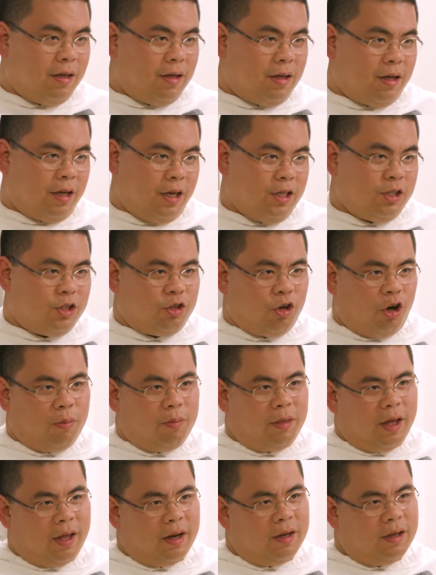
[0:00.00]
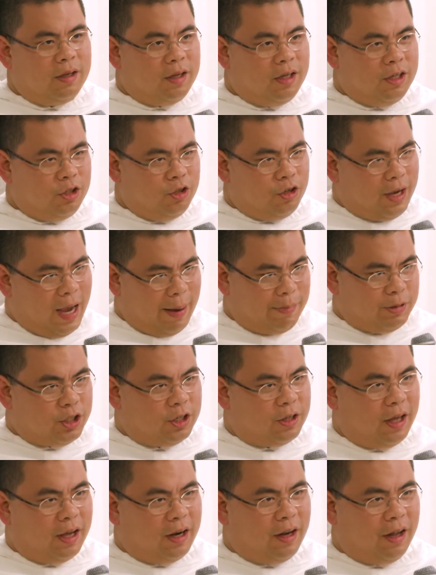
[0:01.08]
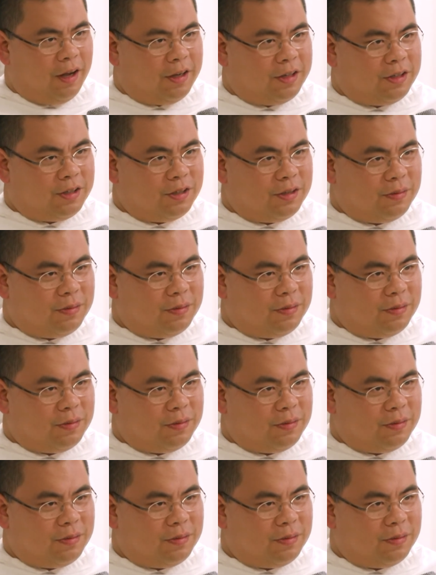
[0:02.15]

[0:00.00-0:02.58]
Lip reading: his job then is to capture that light.